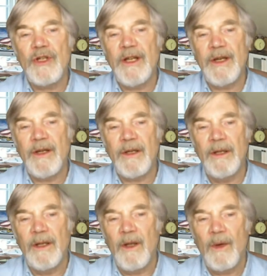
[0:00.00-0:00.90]
leader
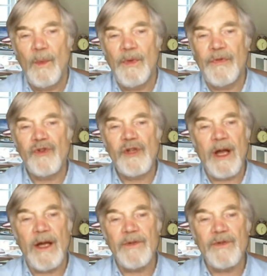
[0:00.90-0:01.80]
was
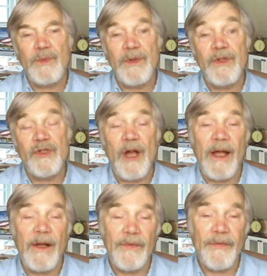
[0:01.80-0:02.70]
charged with
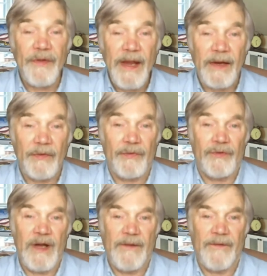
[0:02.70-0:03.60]
child sex
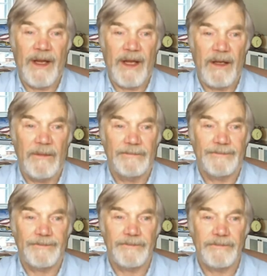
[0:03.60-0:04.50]
trafficking.
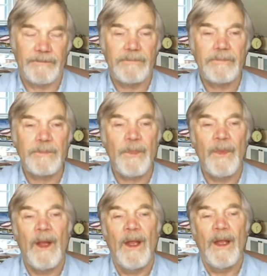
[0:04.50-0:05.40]

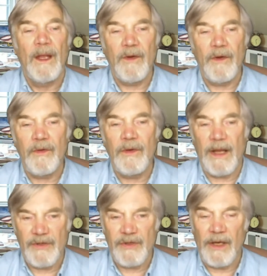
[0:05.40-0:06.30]
Hindu
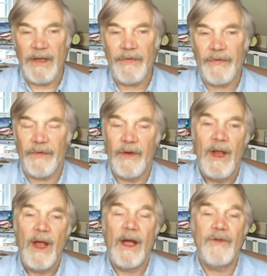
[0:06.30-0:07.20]
nationalists
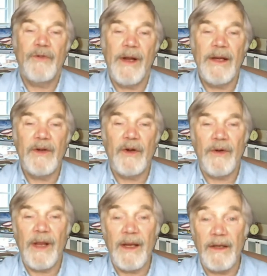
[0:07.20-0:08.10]
are trying to
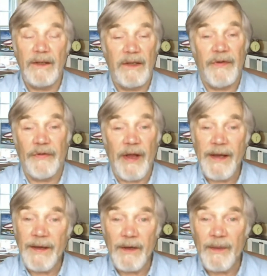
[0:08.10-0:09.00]
create
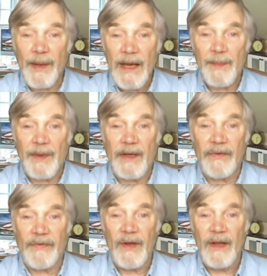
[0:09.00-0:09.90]
designer
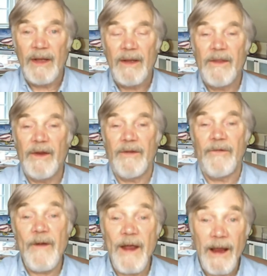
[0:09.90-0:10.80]
babies that are
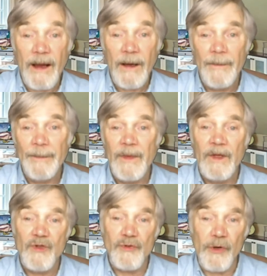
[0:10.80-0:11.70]
fair,
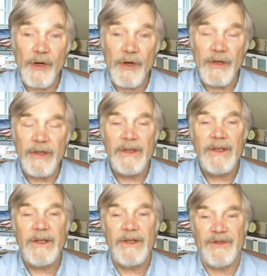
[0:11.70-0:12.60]
strong,
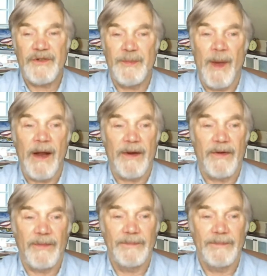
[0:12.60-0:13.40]
and smart.